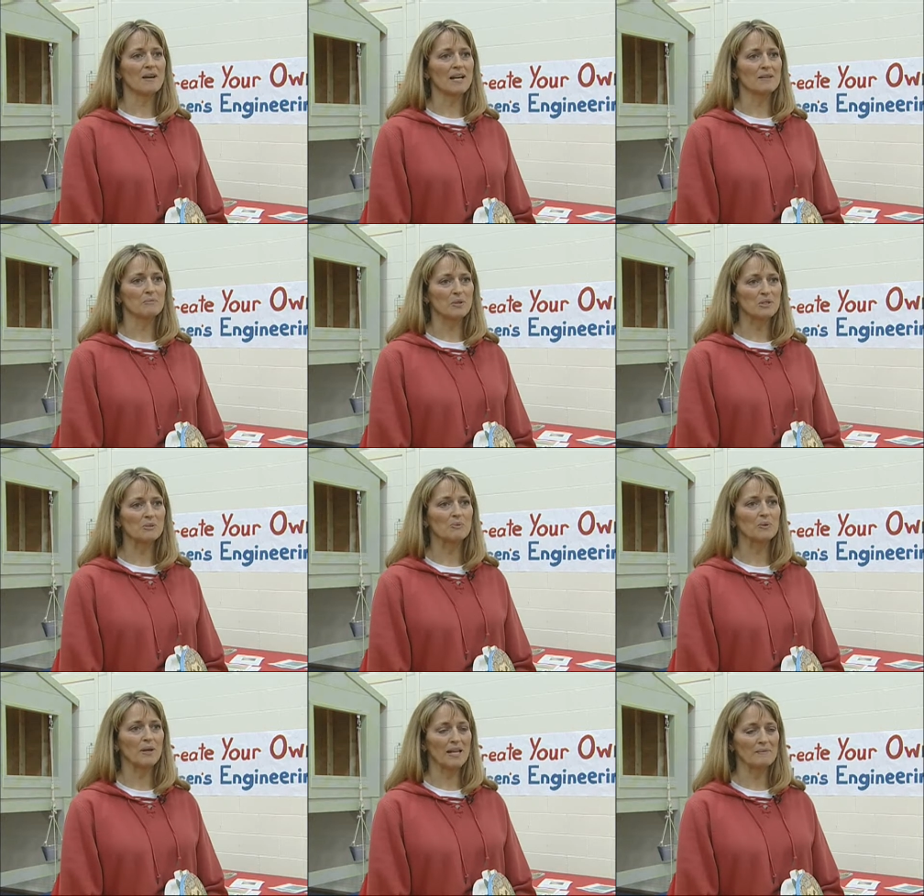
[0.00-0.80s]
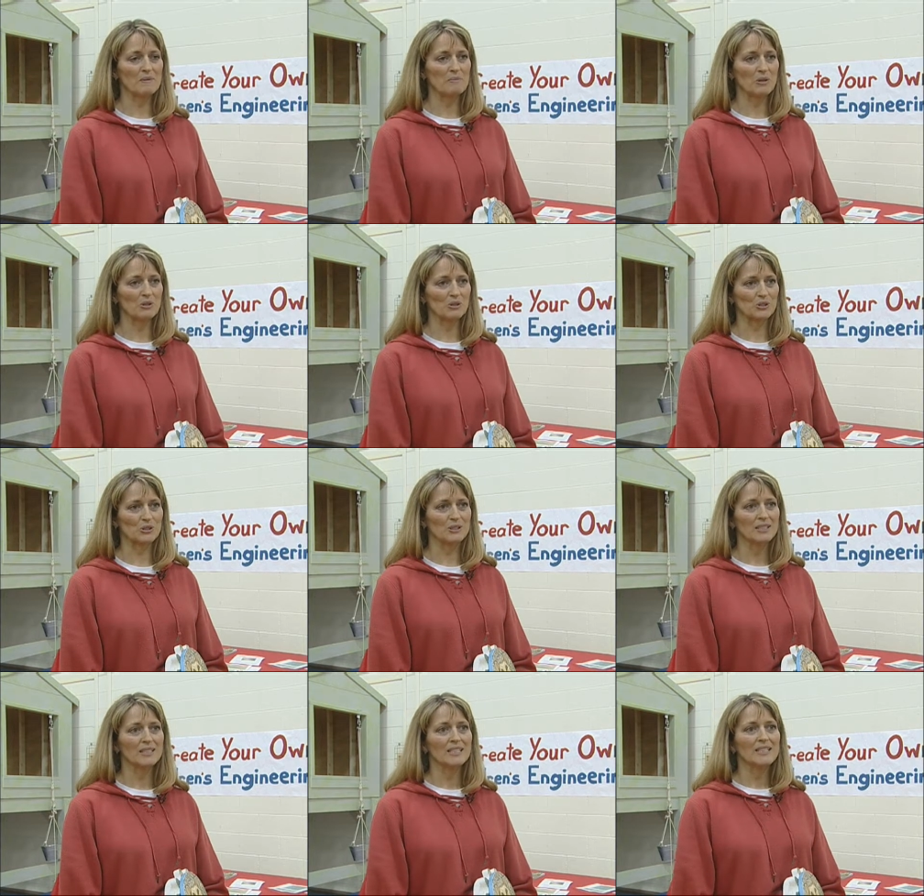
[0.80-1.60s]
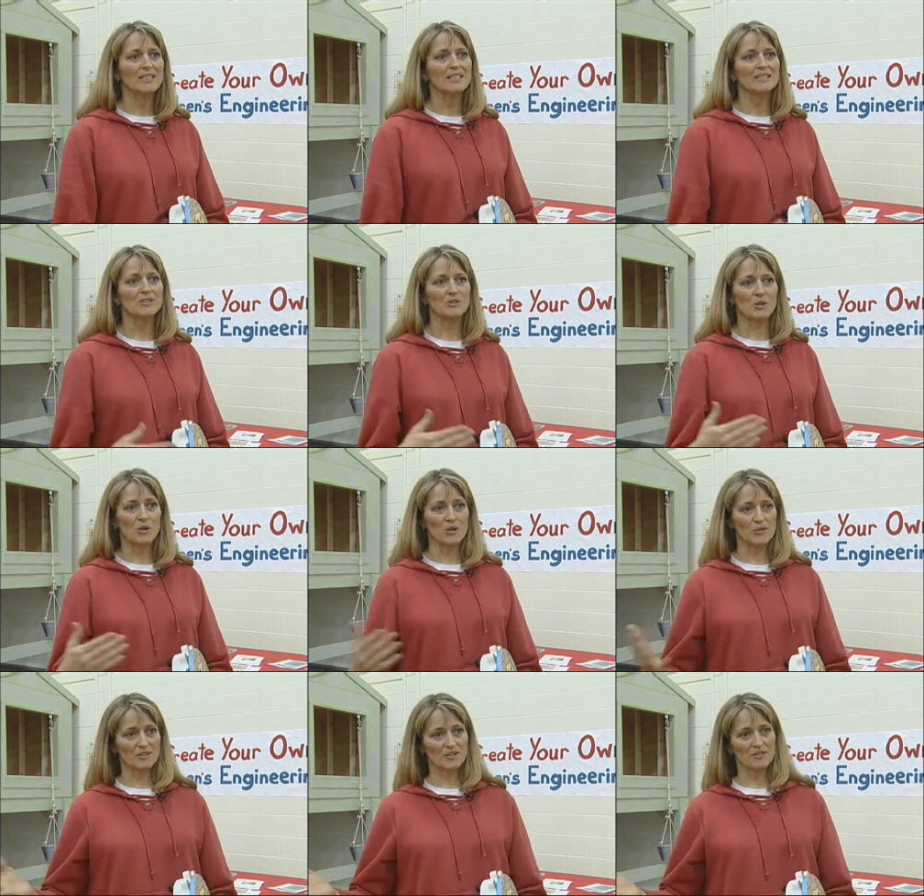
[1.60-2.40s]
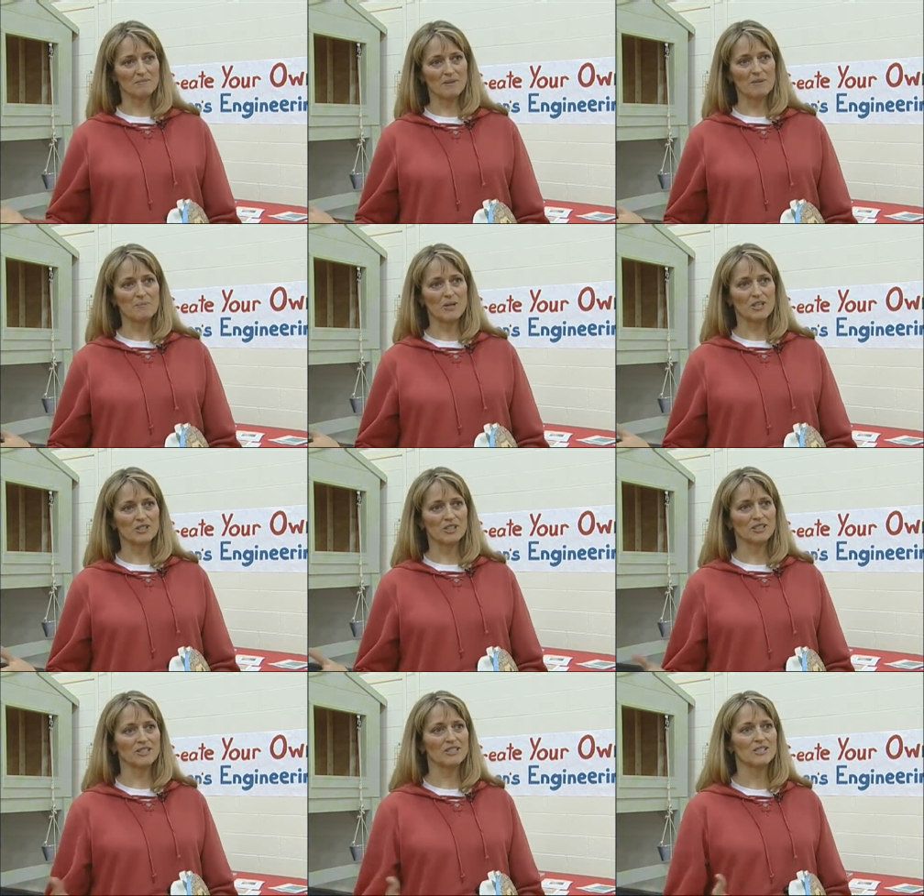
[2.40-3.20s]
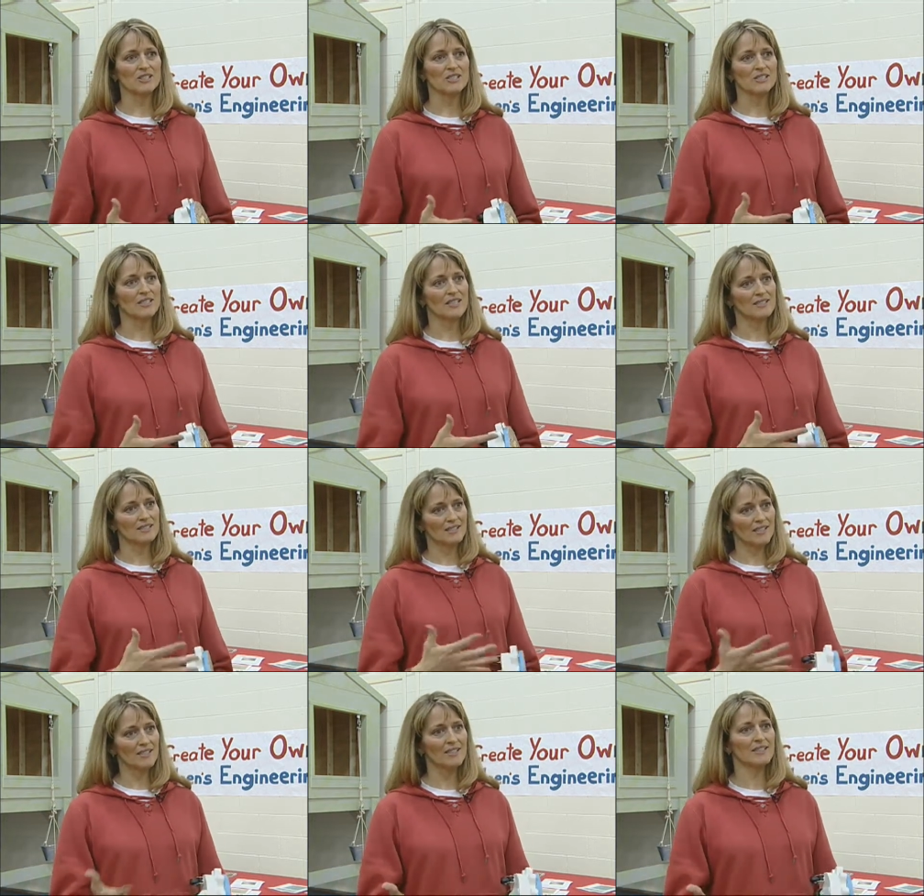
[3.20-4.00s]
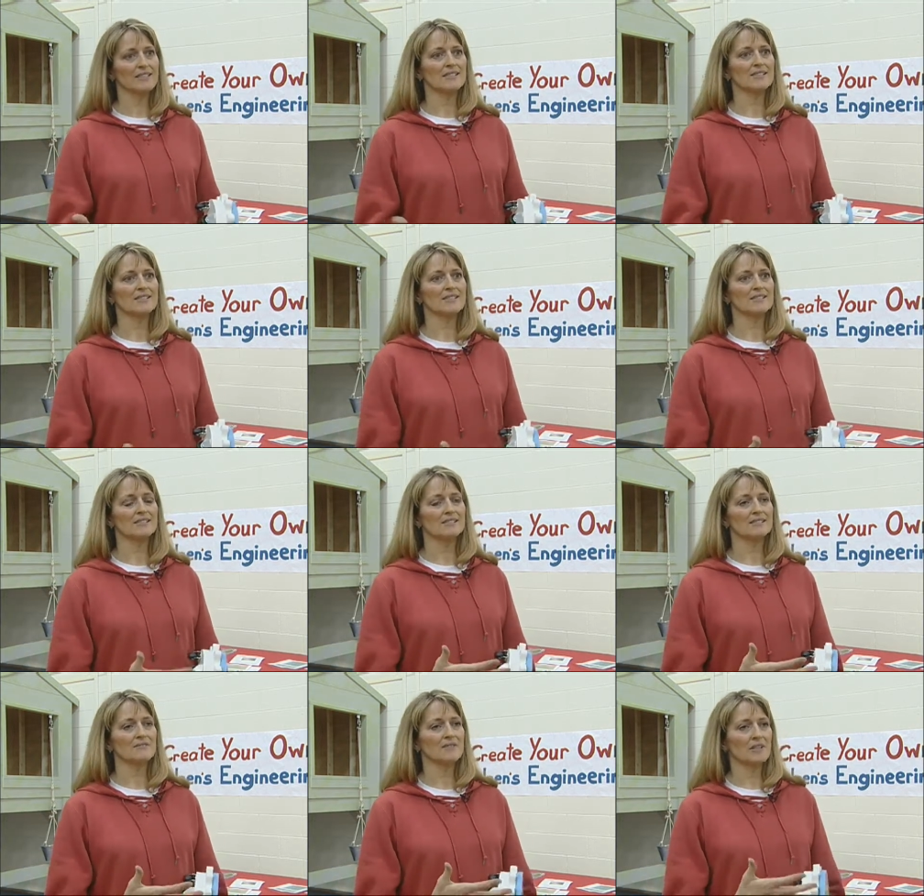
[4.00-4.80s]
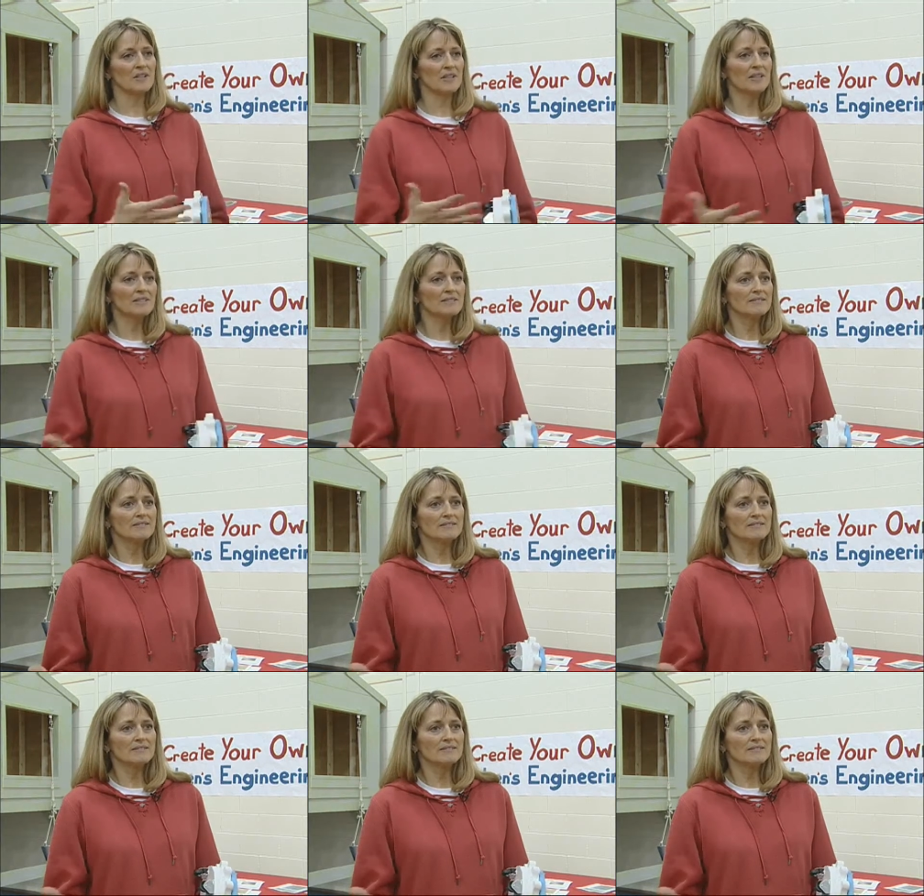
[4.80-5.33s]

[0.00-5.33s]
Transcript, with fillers: my principal, Amy Bosher, saw the, my project and she said, Cindy, this is very